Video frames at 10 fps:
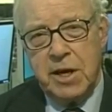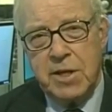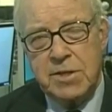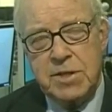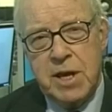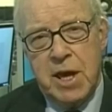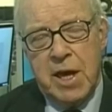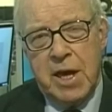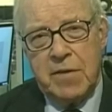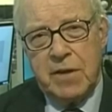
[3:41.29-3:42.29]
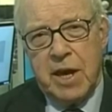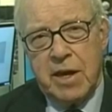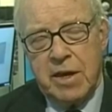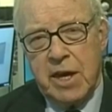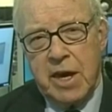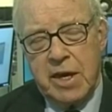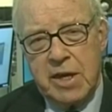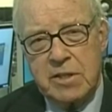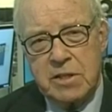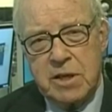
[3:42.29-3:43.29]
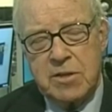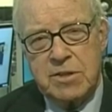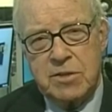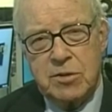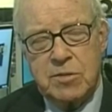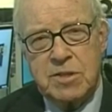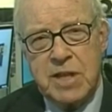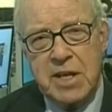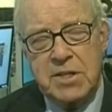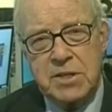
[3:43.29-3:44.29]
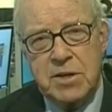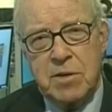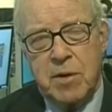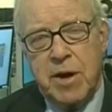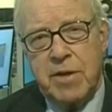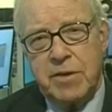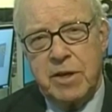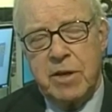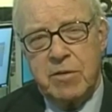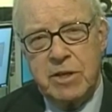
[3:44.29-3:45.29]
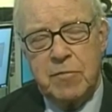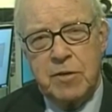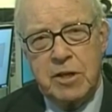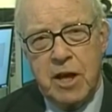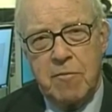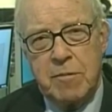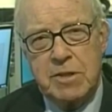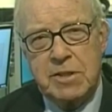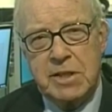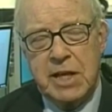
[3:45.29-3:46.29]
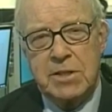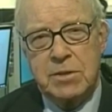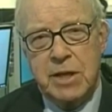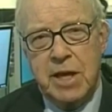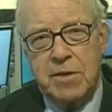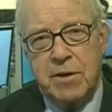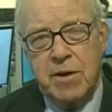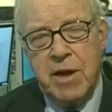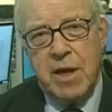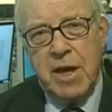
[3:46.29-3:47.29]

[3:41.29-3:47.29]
years, and the IAEA is a sort of center where the different governments get together